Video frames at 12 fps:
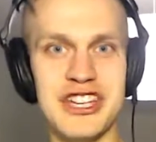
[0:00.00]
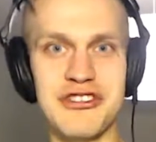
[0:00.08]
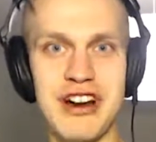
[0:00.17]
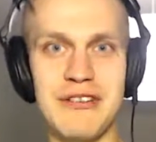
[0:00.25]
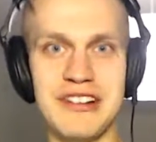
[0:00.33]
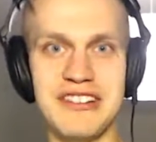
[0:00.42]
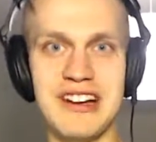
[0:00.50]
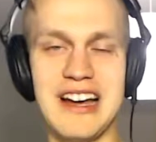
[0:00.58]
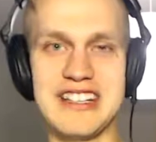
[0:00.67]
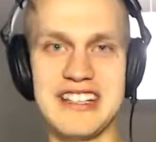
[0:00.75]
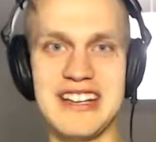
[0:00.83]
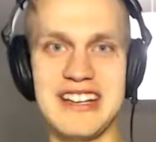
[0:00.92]

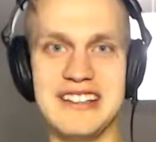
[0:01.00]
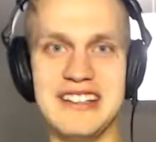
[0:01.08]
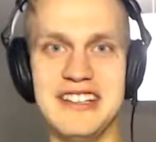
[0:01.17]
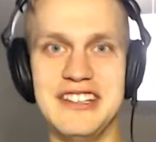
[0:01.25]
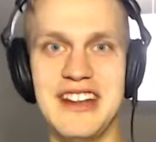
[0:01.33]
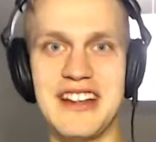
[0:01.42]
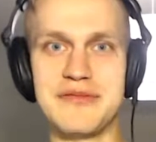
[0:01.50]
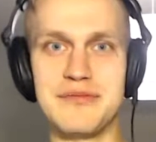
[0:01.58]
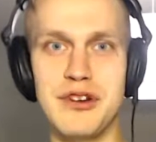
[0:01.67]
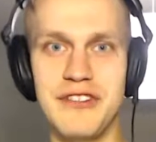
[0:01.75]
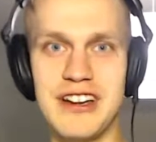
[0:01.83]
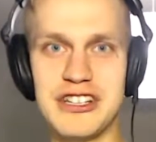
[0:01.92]
travels a lot and
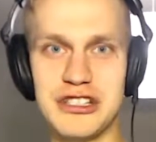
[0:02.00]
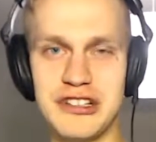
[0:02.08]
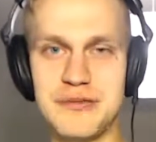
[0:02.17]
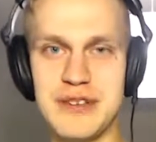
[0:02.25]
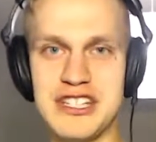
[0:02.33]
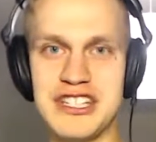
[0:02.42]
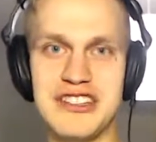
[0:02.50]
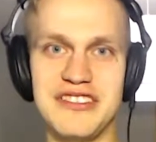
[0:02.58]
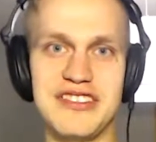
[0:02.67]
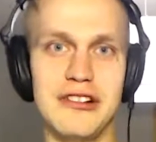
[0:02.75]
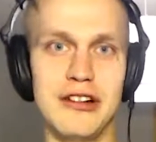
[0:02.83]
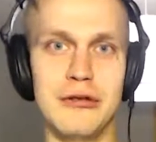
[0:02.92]
does motivational
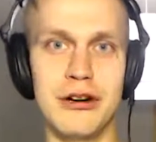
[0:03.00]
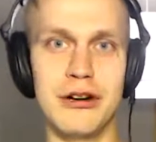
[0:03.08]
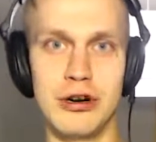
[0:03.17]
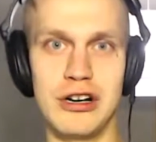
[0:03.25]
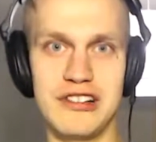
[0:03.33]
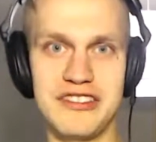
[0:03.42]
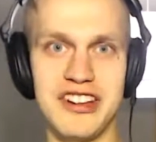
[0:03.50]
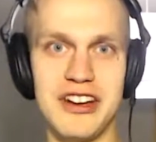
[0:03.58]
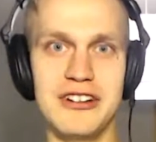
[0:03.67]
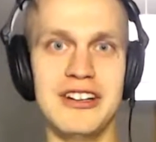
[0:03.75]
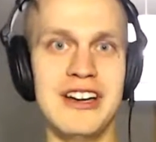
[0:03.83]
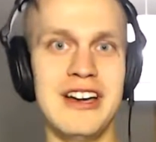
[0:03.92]
speeches all over the
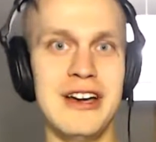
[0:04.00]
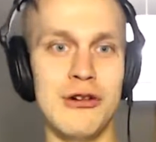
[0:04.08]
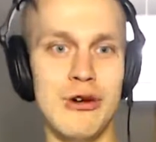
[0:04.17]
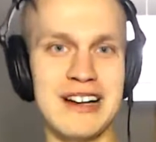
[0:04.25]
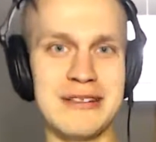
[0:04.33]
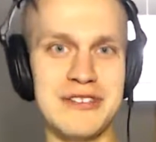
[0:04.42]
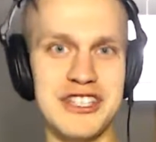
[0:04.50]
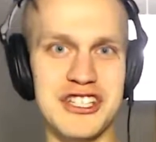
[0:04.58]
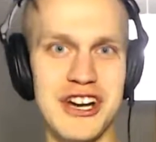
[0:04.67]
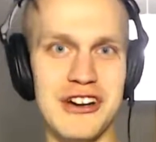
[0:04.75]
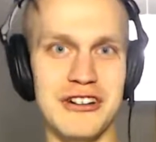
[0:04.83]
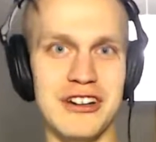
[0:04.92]
world. So
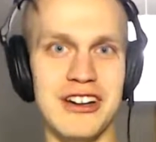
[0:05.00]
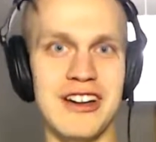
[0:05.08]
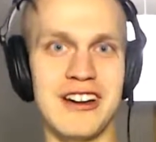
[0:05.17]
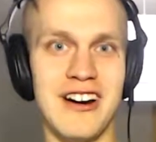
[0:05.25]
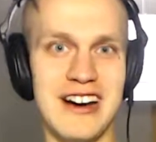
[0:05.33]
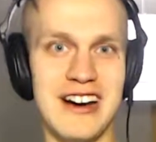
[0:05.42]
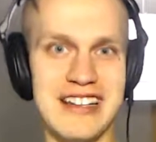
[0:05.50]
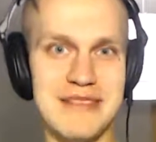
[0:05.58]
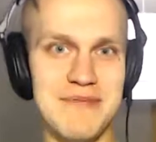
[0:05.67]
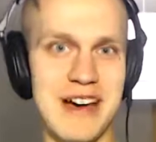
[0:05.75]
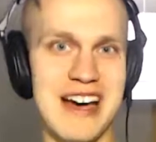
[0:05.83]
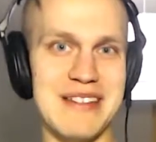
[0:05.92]
welcome to the show,
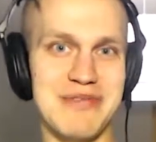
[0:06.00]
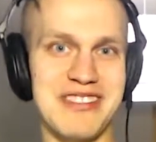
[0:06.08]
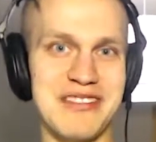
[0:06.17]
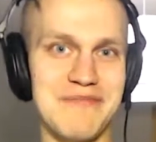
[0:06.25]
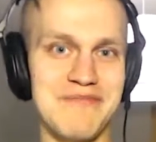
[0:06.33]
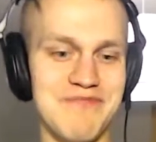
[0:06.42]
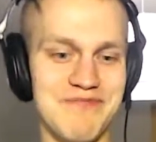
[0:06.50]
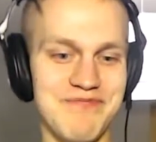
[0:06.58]
Karlyn Pipes.